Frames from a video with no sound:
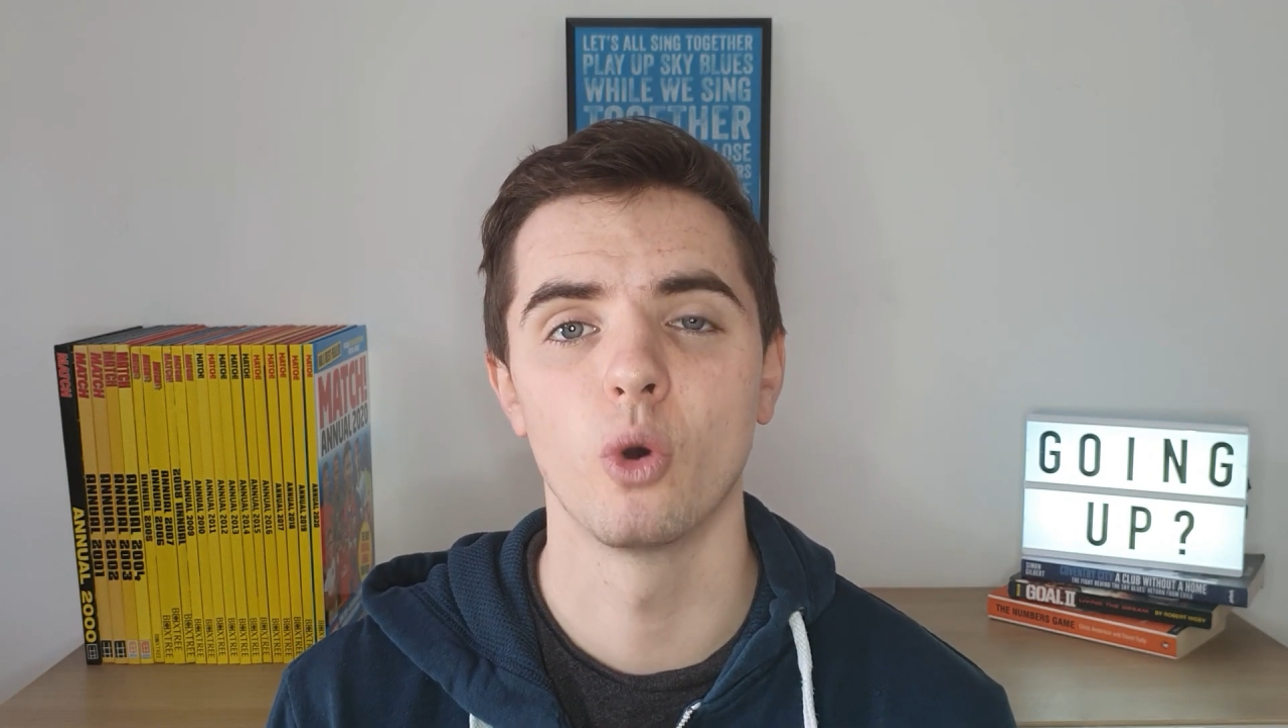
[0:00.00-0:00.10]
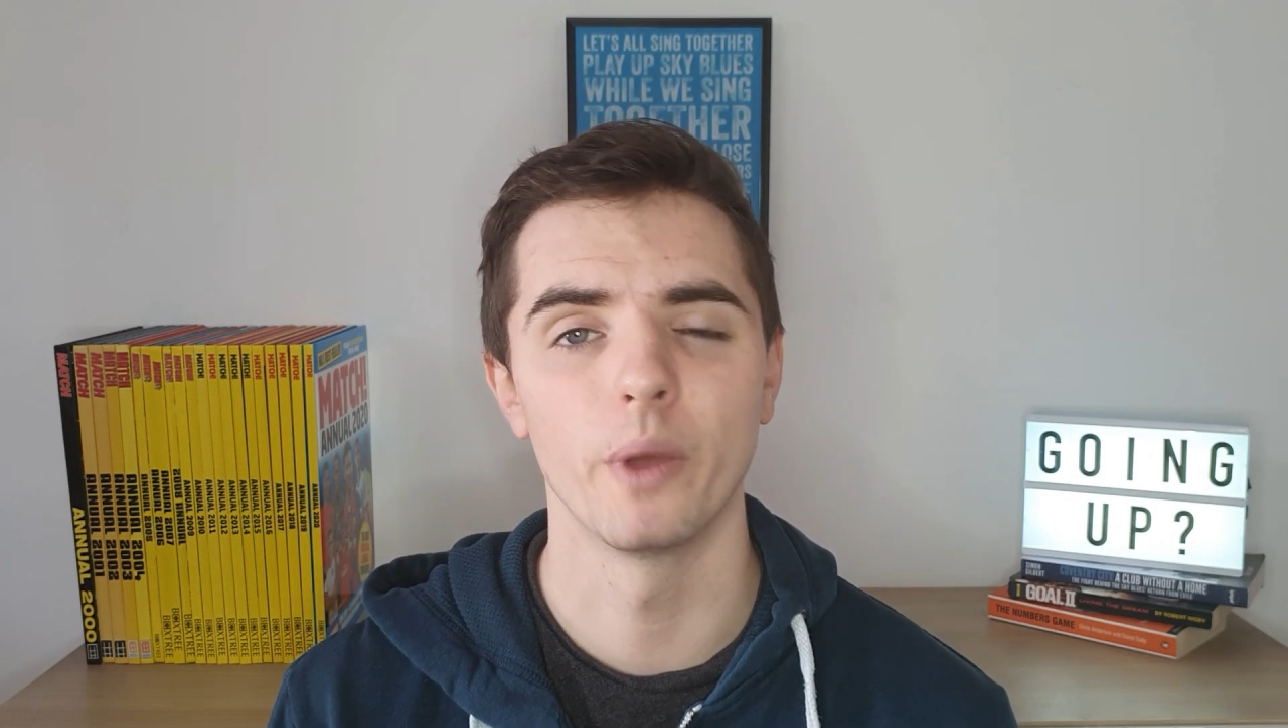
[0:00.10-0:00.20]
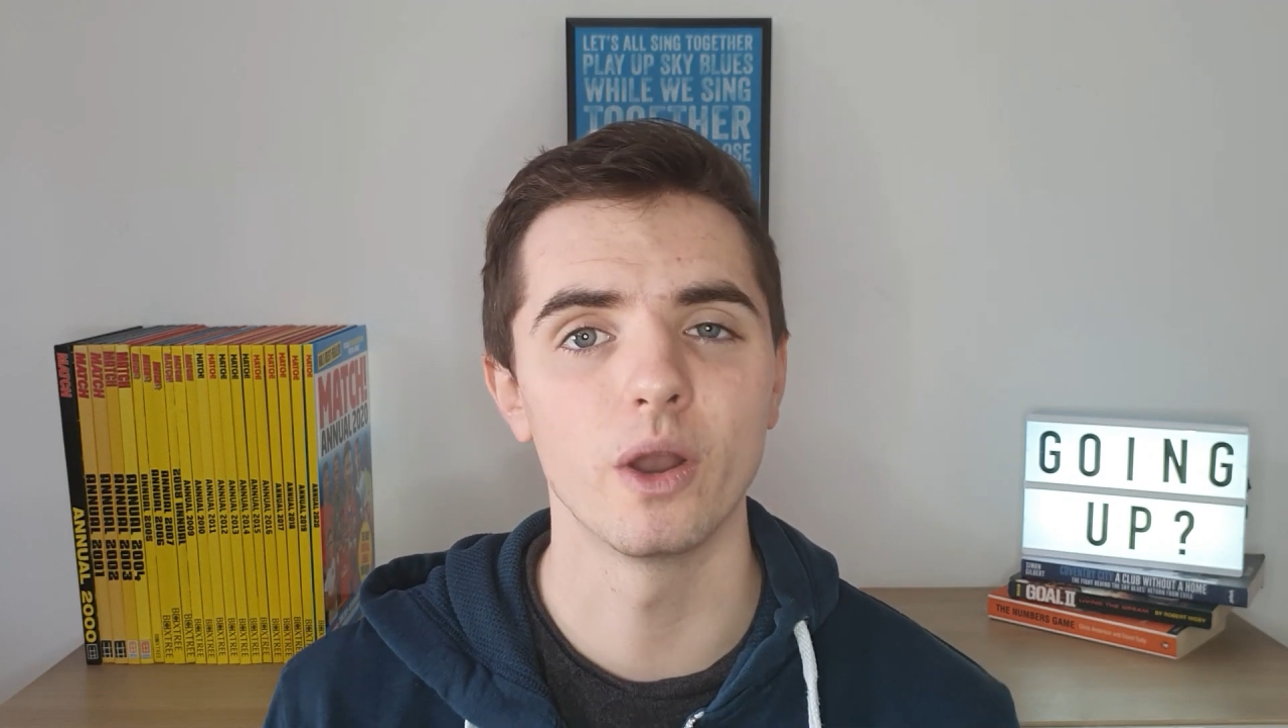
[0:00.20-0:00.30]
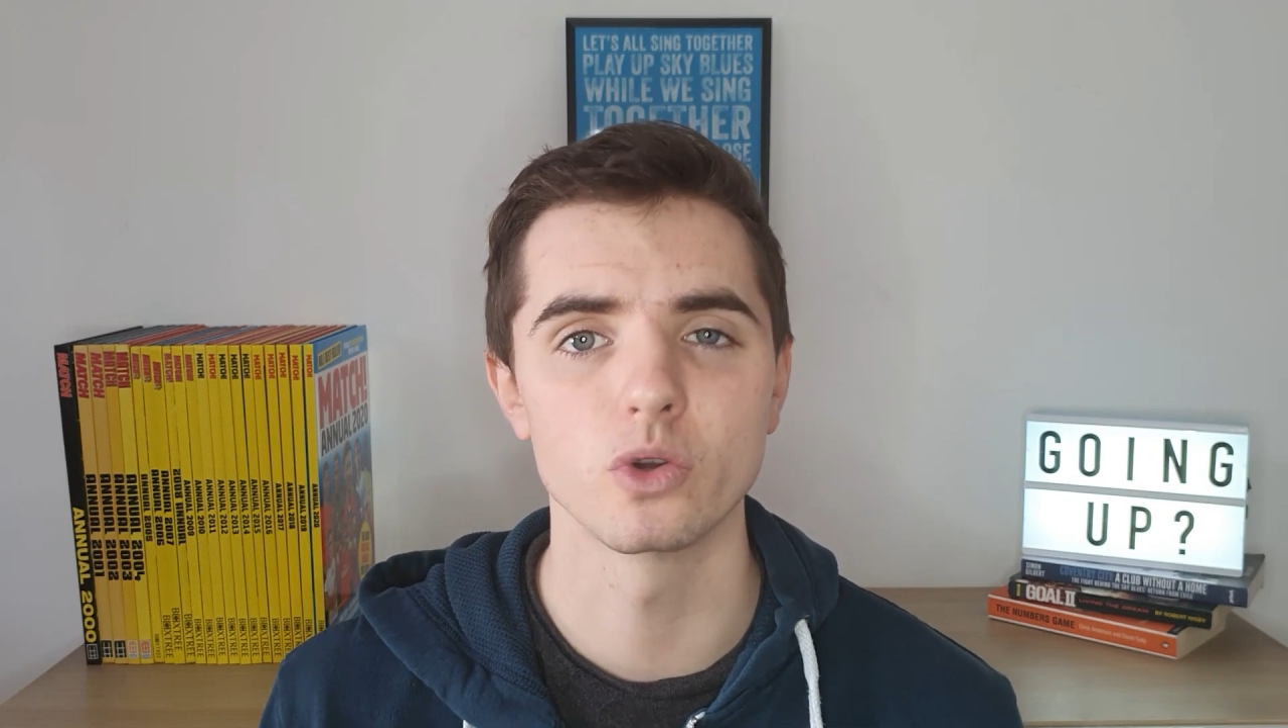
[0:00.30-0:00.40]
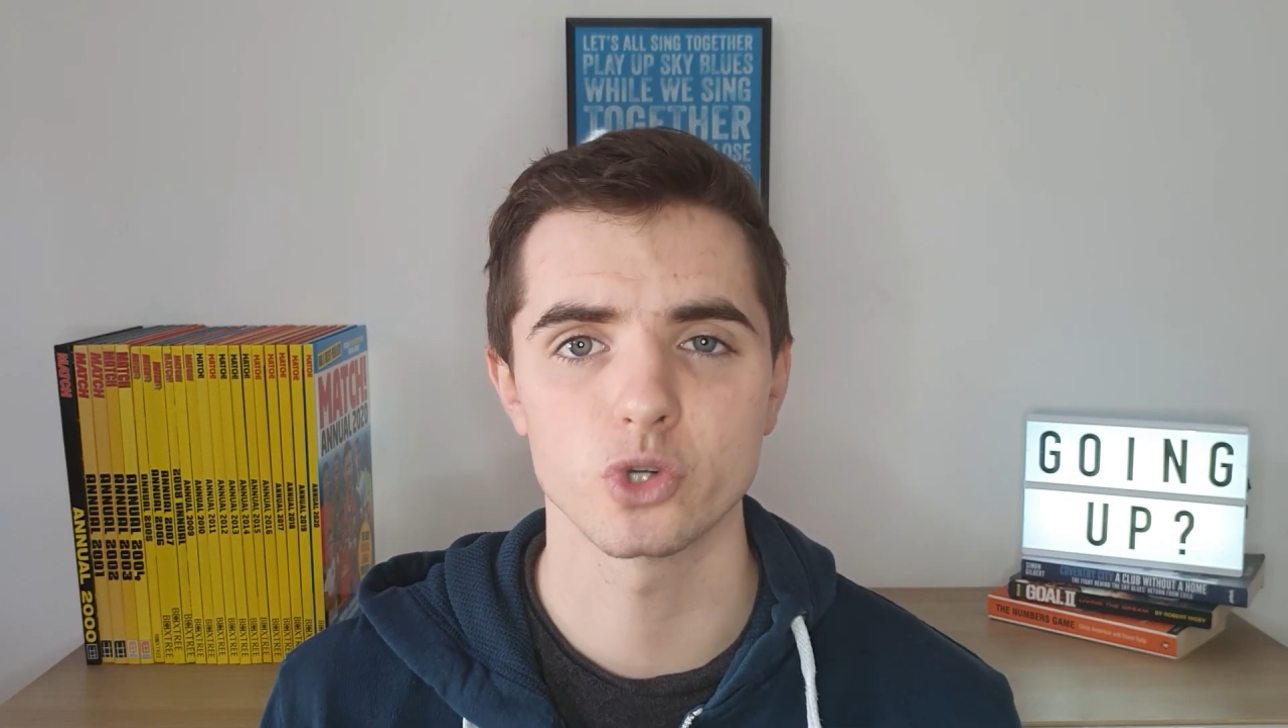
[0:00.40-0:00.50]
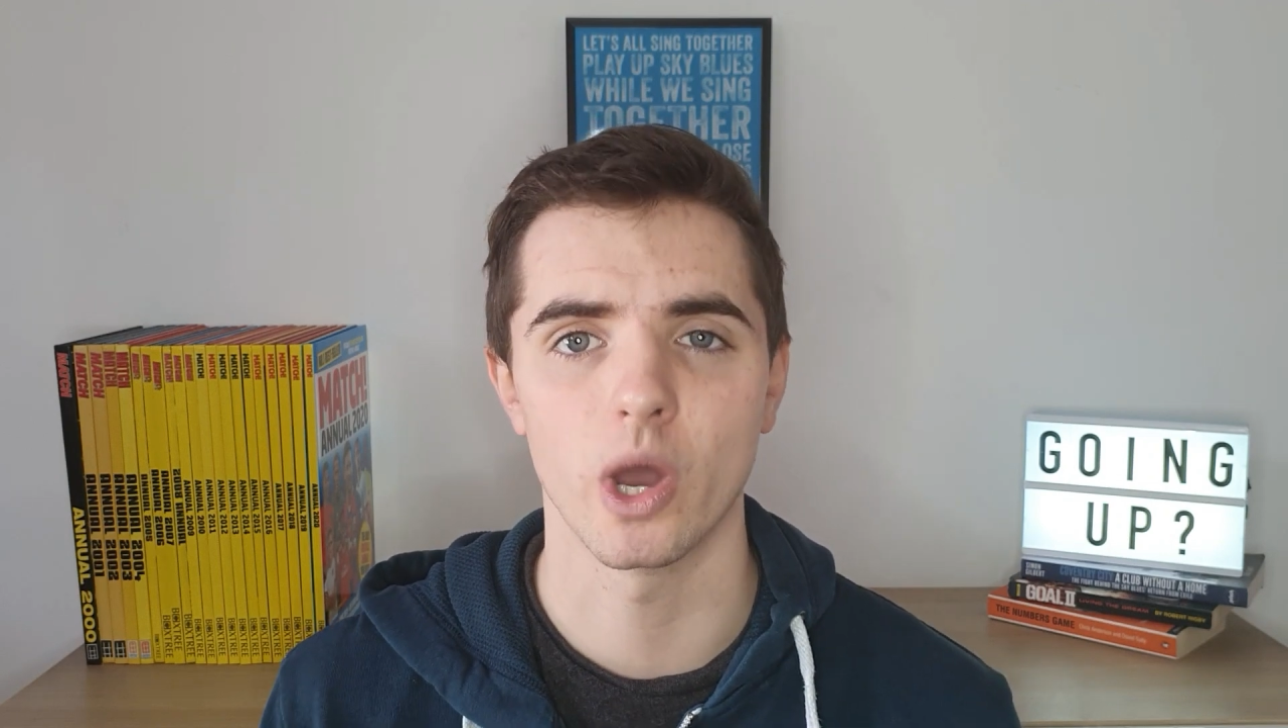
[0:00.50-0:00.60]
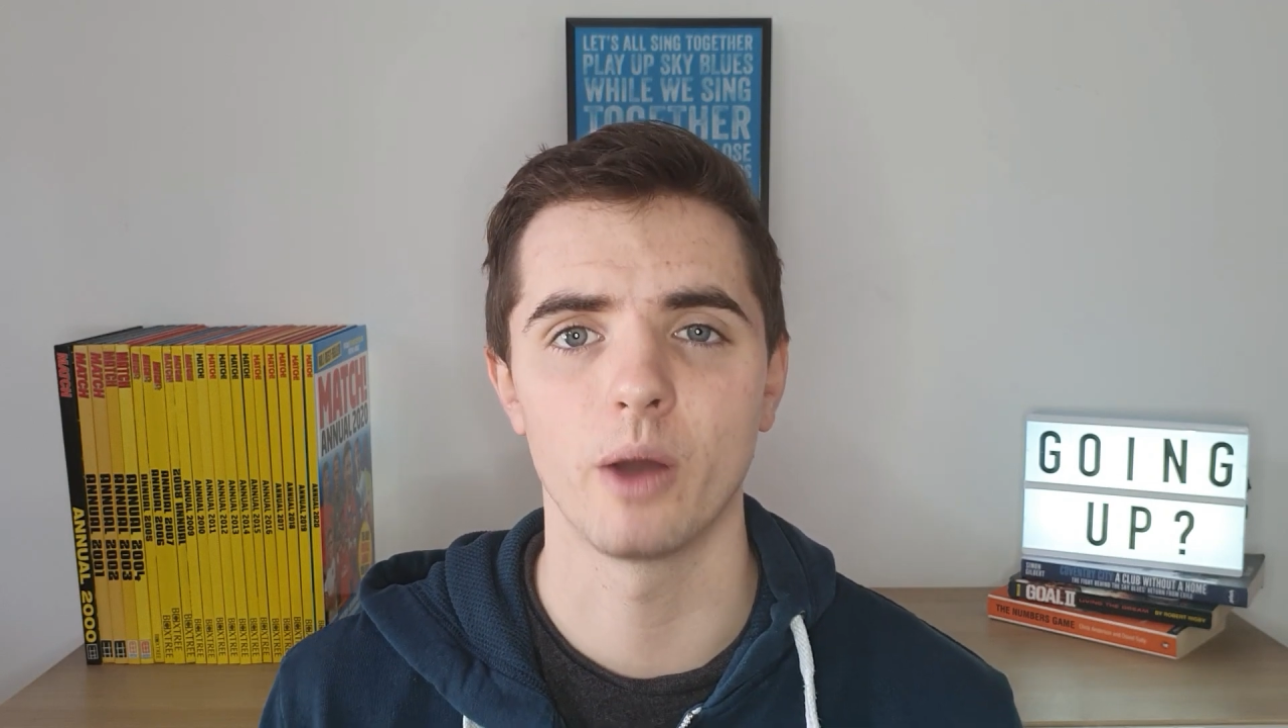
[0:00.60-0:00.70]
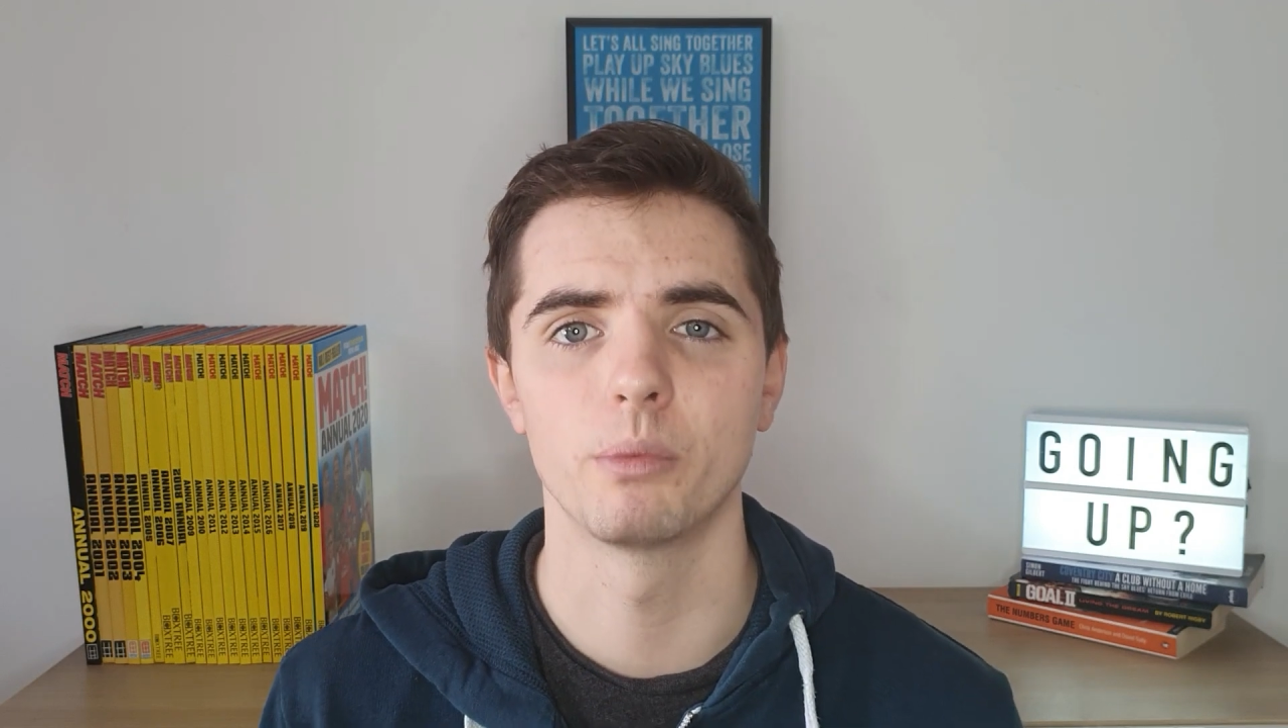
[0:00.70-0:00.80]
We're not sure how